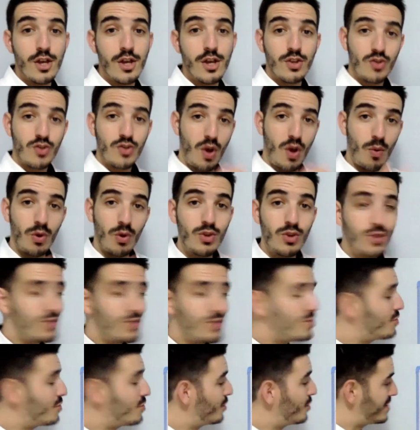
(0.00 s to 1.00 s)
So I want you
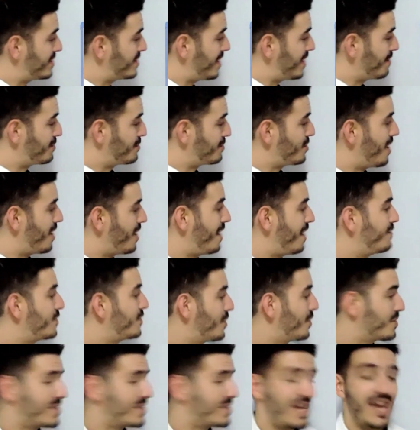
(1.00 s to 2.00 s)
to do the same to have
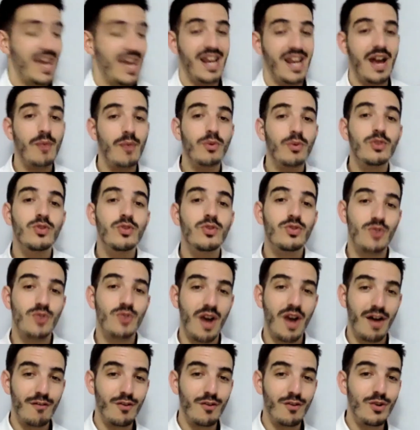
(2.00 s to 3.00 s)
yours, and I want you to
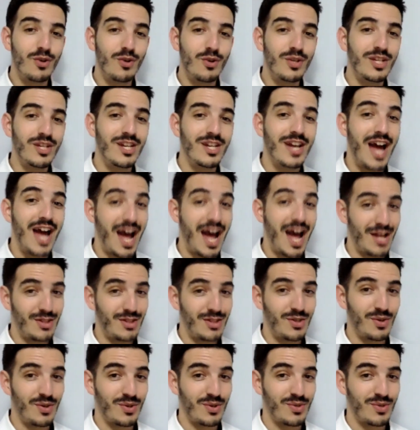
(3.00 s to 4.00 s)
have a look
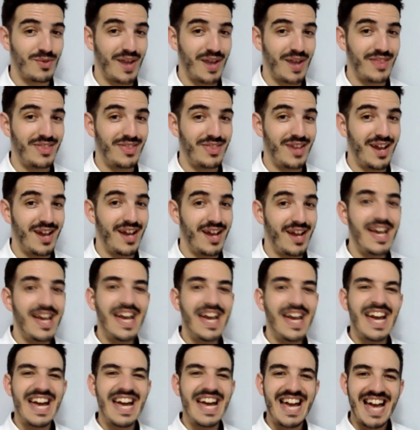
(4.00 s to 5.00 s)
at yours right there.
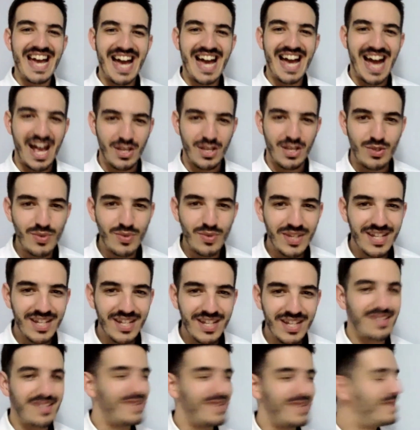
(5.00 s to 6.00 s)
As you
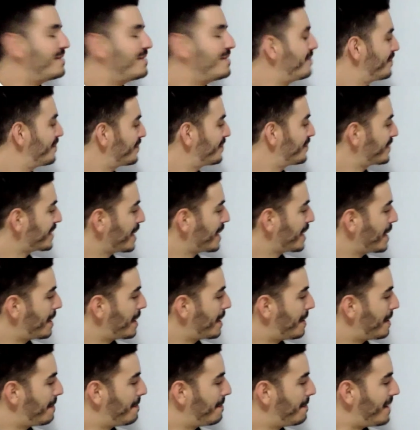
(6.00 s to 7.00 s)
can see,
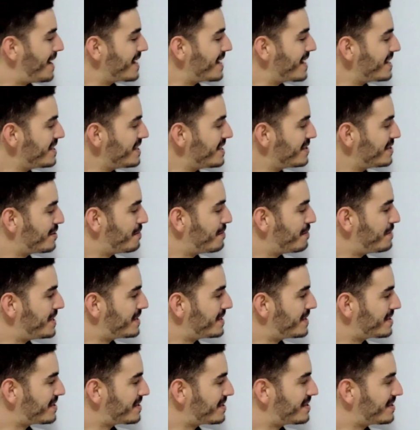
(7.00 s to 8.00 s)
mine is a
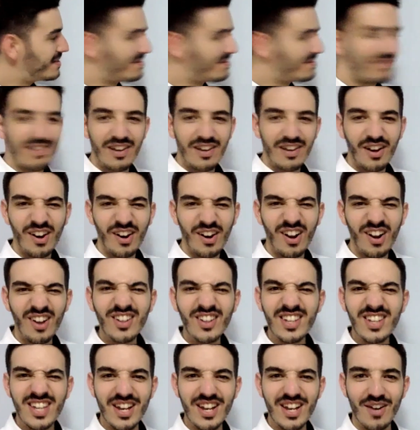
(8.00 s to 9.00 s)
bit
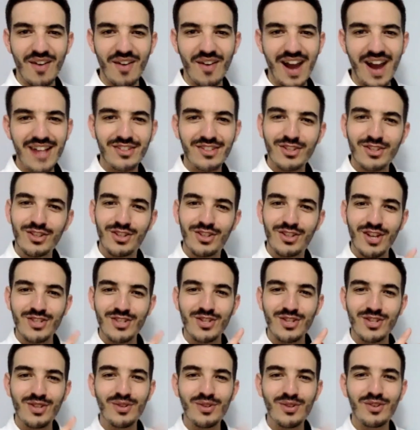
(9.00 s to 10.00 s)
clunky, right? It
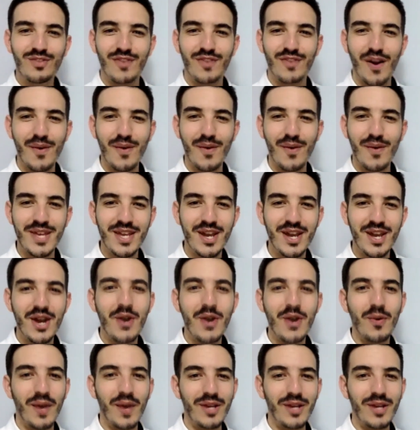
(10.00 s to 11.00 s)
doesn't look very
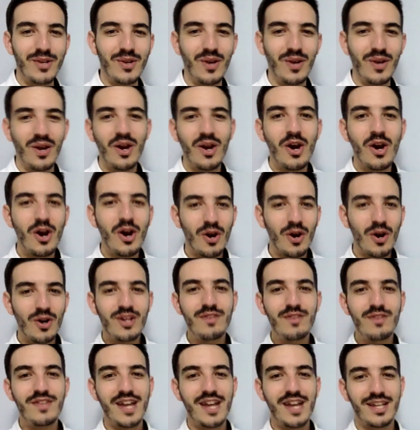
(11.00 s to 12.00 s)
regular.
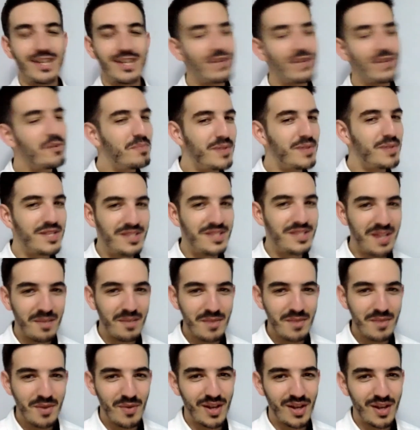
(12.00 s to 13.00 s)
Olivia, can you please tell
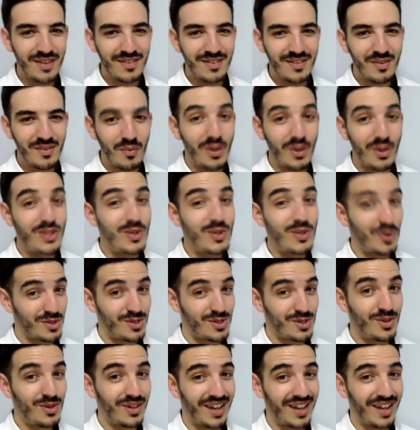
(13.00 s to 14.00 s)
me what
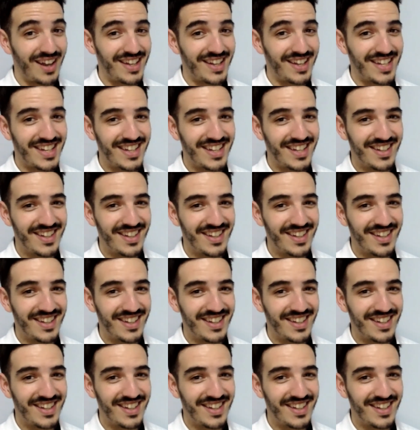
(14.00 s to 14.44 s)
yours look like?